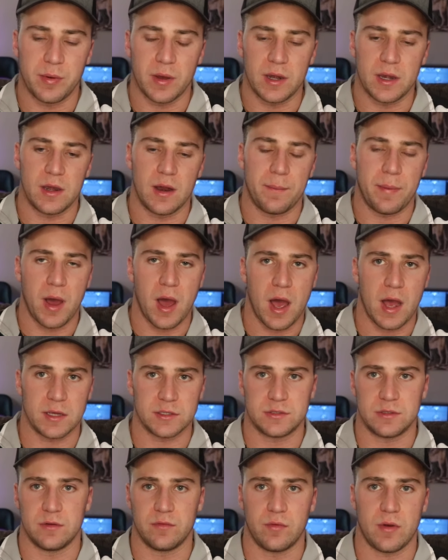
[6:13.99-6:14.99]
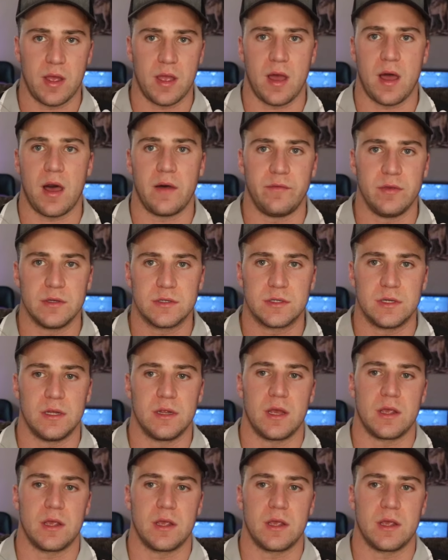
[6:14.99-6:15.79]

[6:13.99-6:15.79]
but in a positive way, obviously.